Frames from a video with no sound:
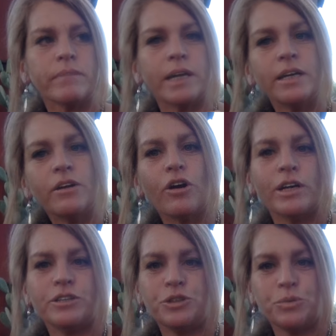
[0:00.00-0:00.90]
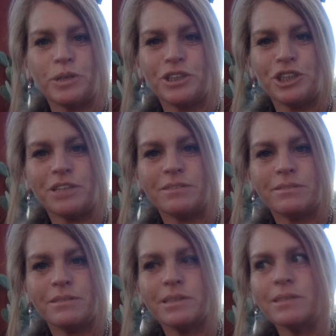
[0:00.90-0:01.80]
in our intuition.
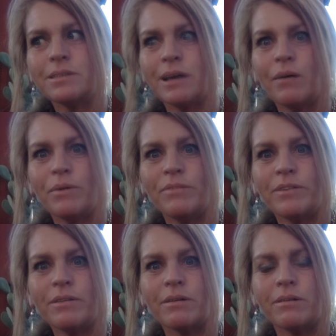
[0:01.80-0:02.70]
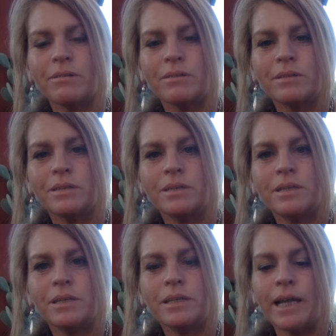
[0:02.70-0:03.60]
This is how we feel.
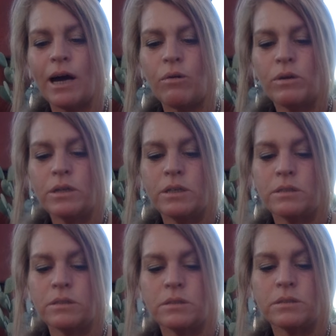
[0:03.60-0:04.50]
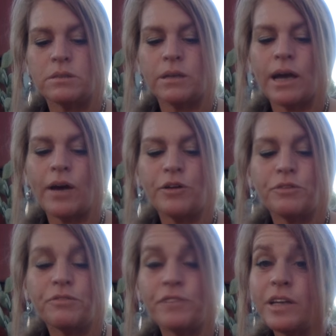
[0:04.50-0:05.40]
Now, how
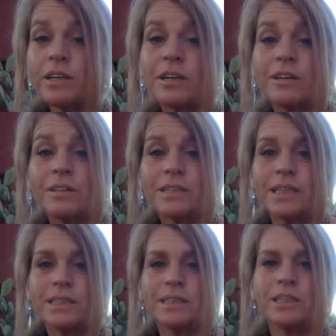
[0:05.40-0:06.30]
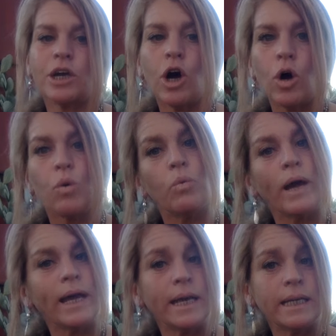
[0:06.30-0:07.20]
you feel isn't
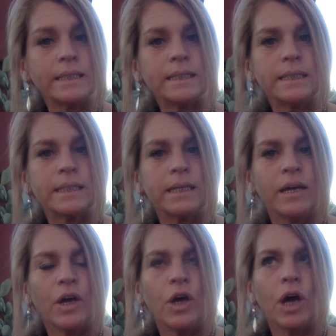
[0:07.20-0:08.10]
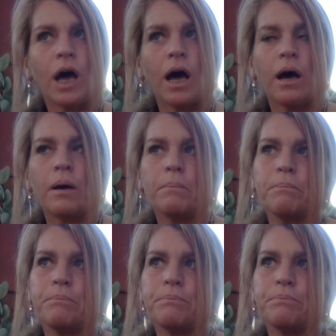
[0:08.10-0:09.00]
always
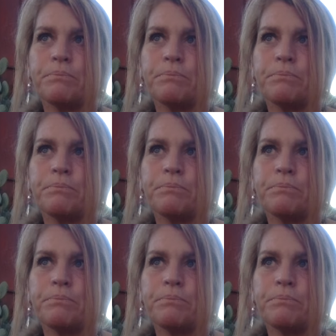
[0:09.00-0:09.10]
um,